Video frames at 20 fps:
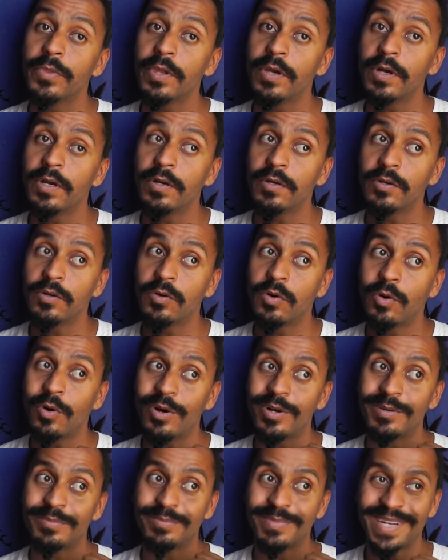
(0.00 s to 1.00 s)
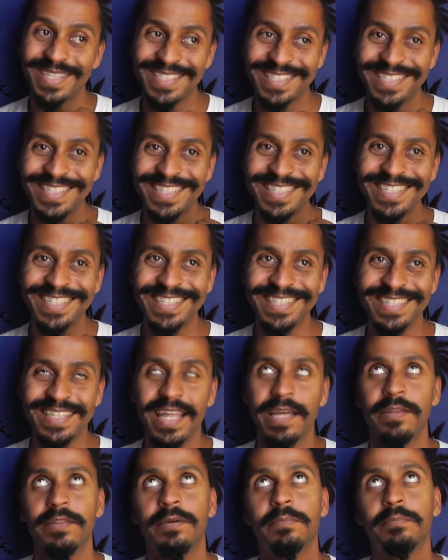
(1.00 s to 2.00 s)
uh, cord muscle,
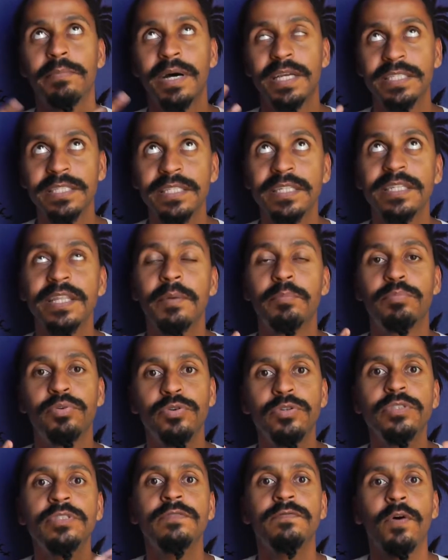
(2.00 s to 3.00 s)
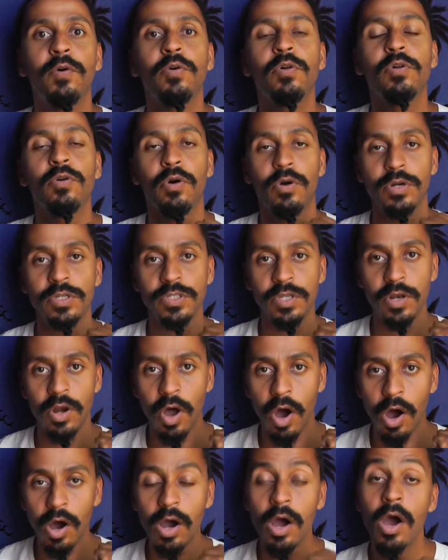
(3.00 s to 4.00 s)
the, the muscle that pulls the vocal cords
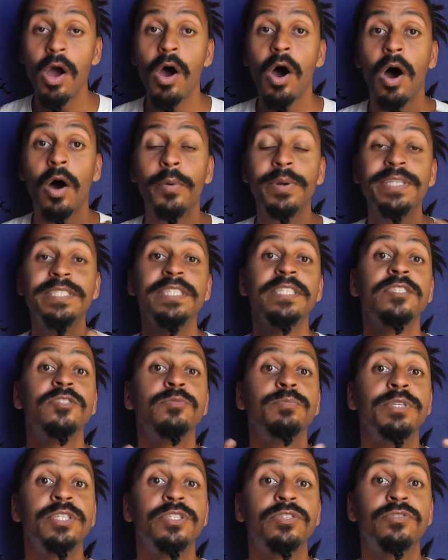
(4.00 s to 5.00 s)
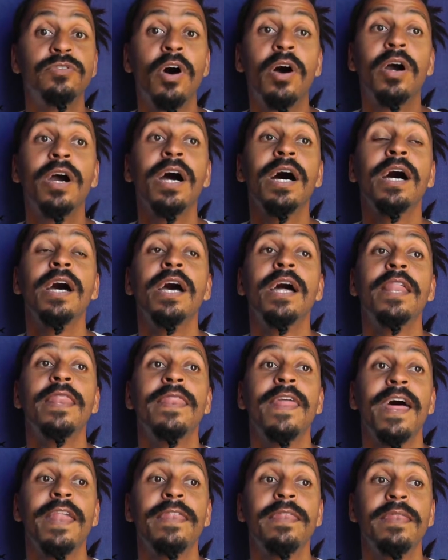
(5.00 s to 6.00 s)
long always needs to be stronger
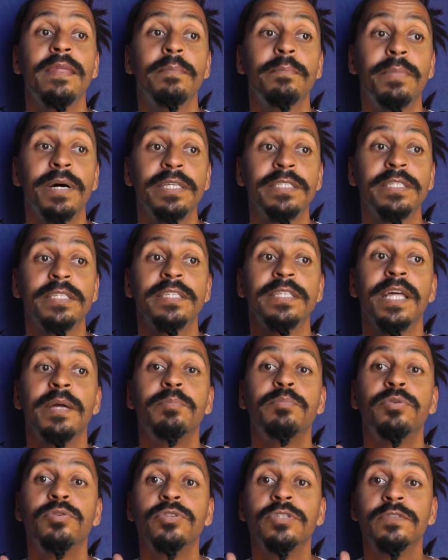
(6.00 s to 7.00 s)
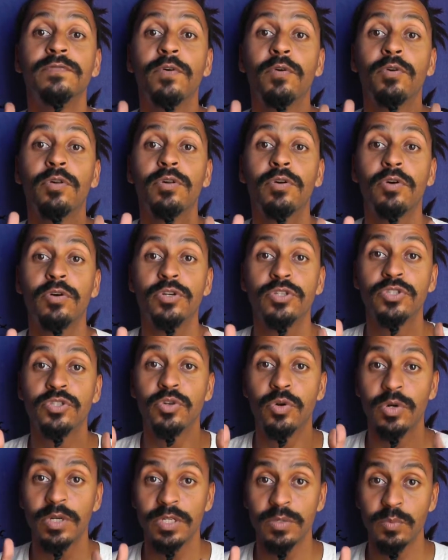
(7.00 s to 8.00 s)
than the muscle that pulls the vocal cords
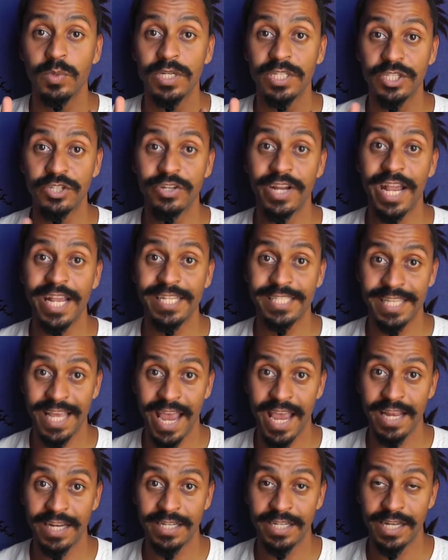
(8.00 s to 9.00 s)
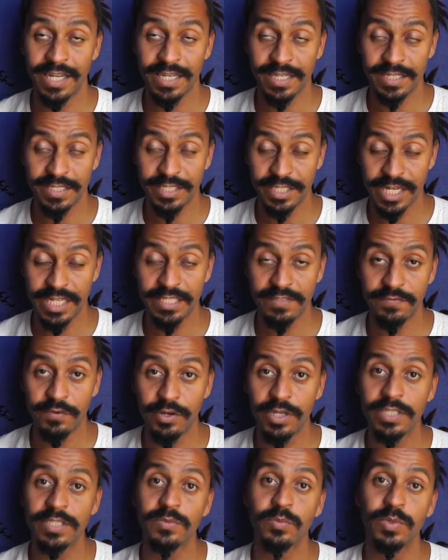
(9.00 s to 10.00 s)
short, which creates uh, chest
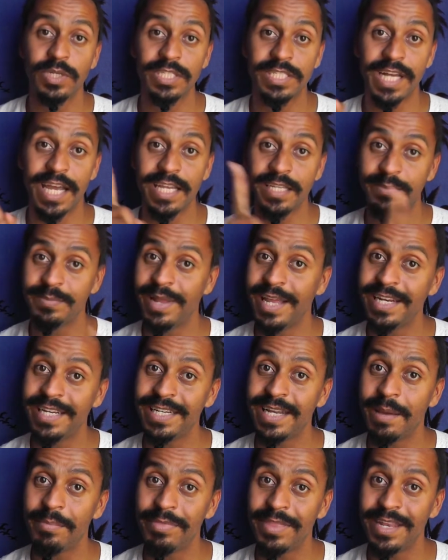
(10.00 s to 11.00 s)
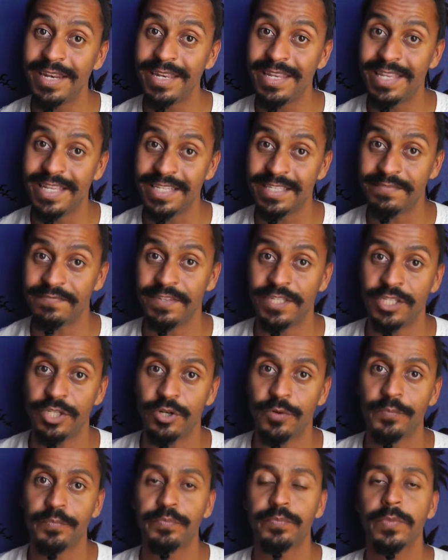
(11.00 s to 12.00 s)
voice, which I explain in depth in this video.